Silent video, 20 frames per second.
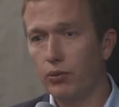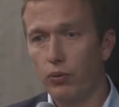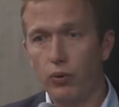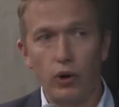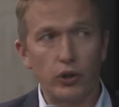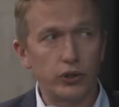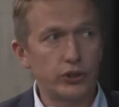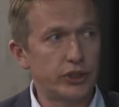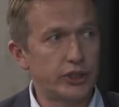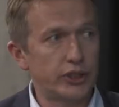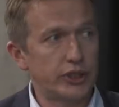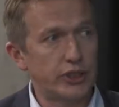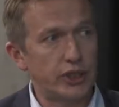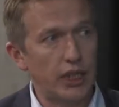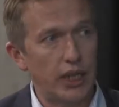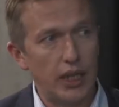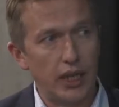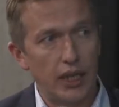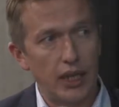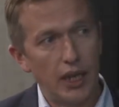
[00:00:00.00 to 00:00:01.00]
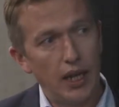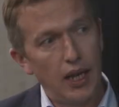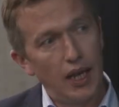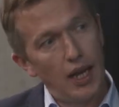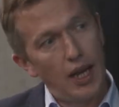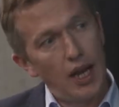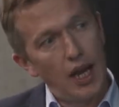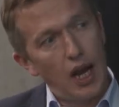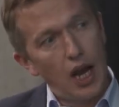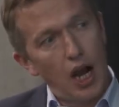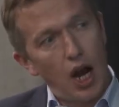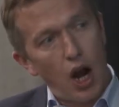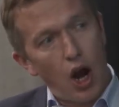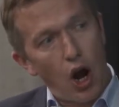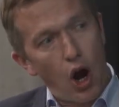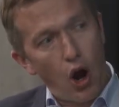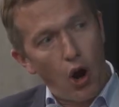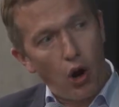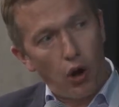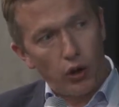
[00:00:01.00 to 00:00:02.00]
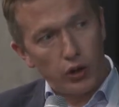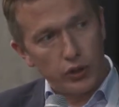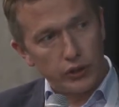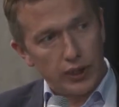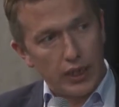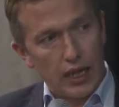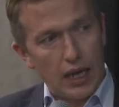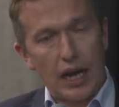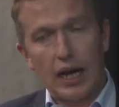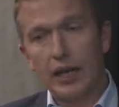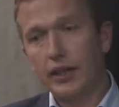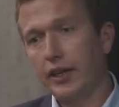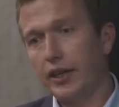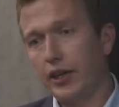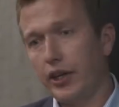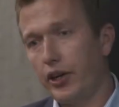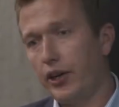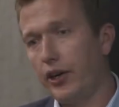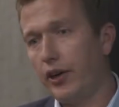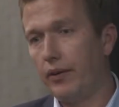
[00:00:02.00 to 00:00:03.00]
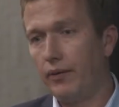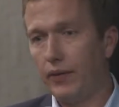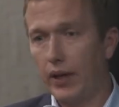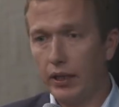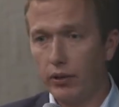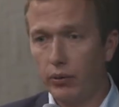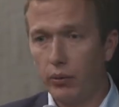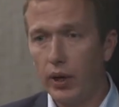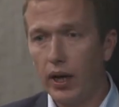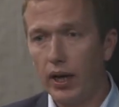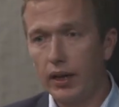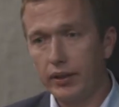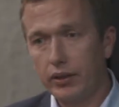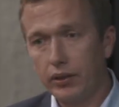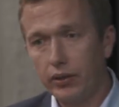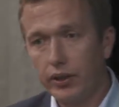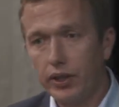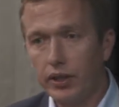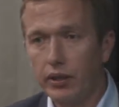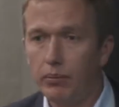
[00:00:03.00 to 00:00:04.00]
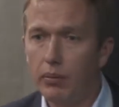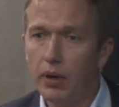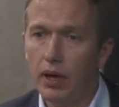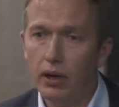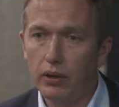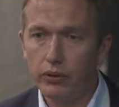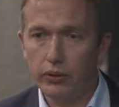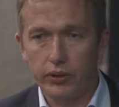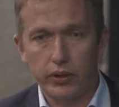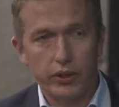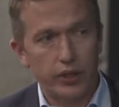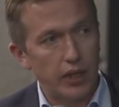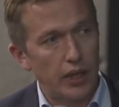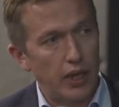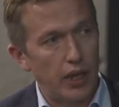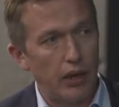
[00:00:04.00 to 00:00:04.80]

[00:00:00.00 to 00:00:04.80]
was on other gear, and we are talking about